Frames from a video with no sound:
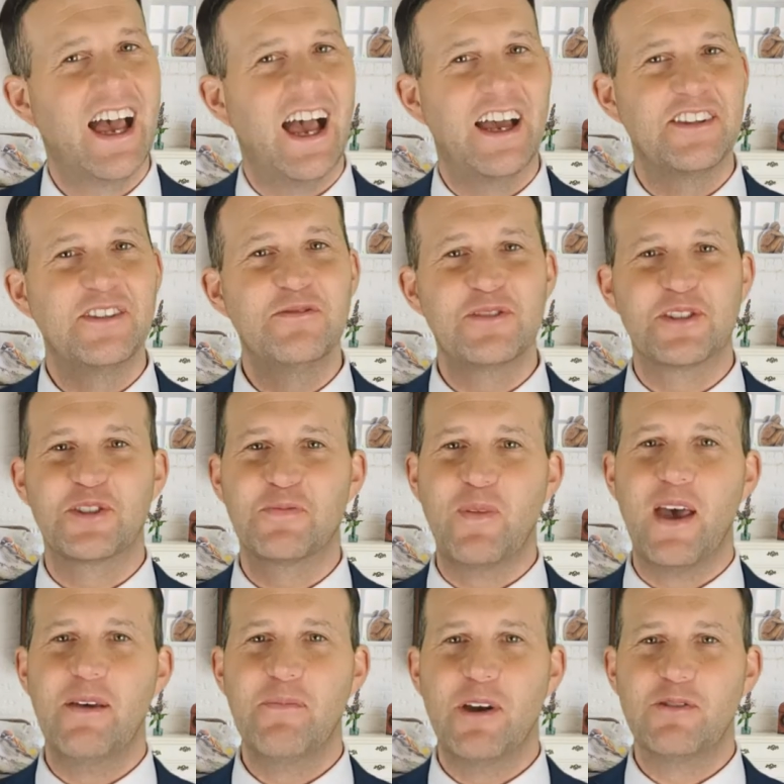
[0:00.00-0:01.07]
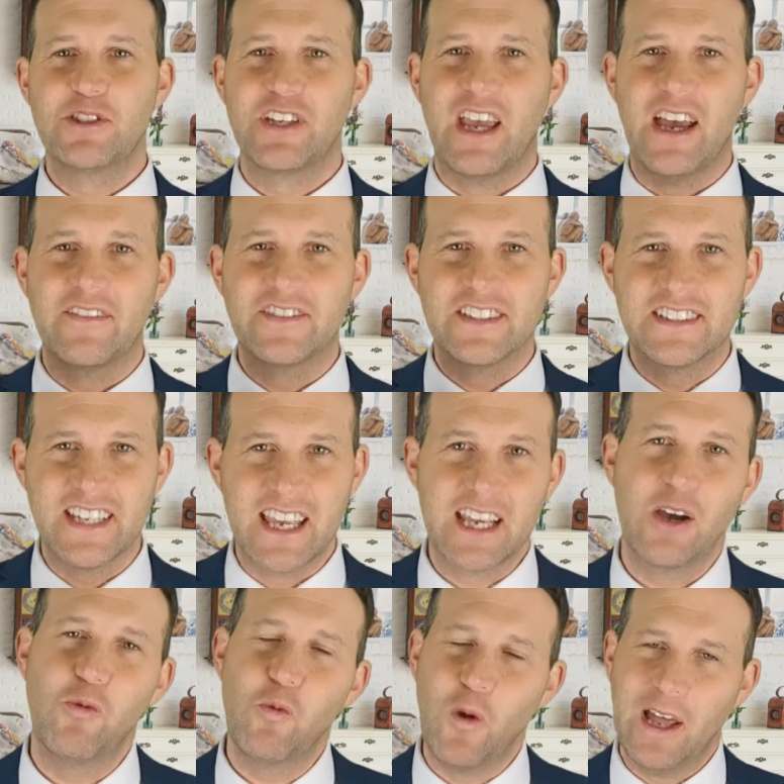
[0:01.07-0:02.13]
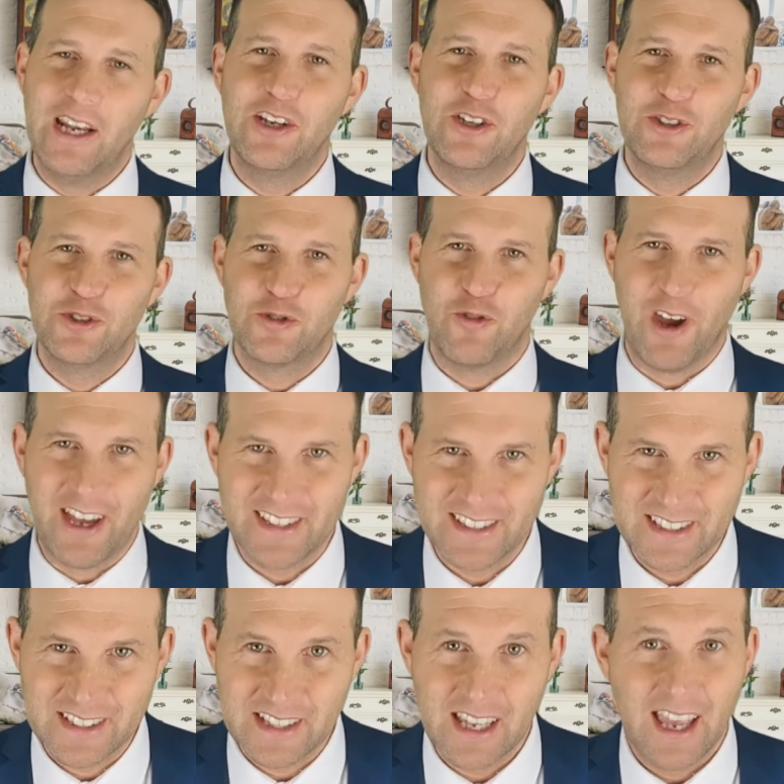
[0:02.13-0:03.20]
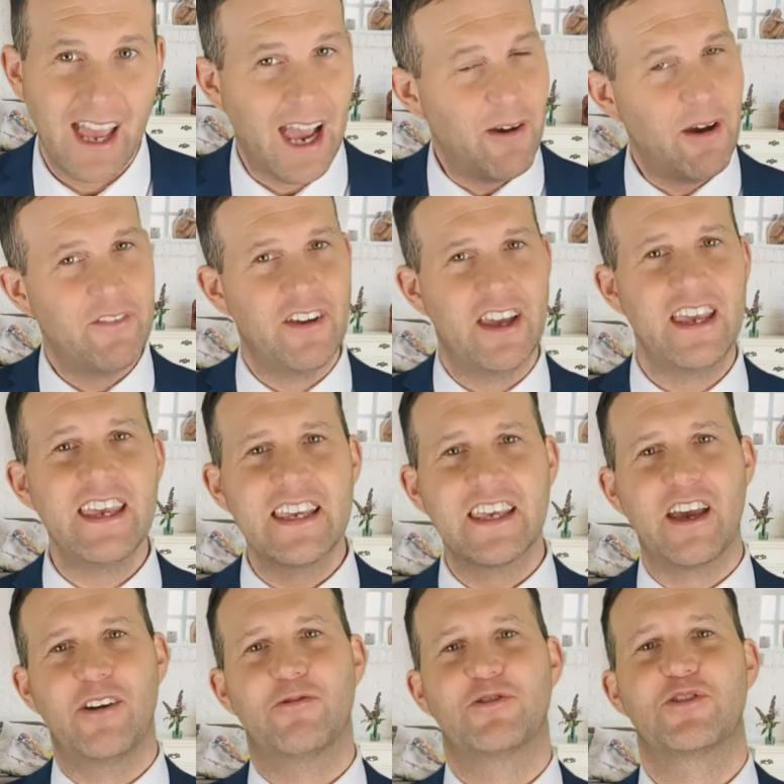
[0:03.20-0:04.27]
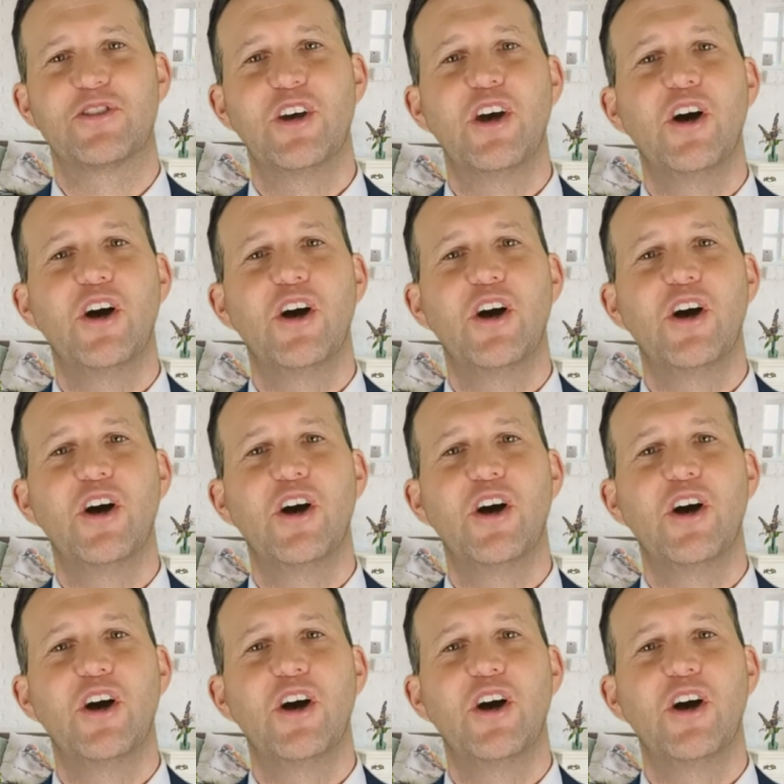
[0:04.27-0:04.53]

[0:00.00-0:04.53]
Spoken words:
and use the spare moments you have to take a well-earned rest. However, here goes.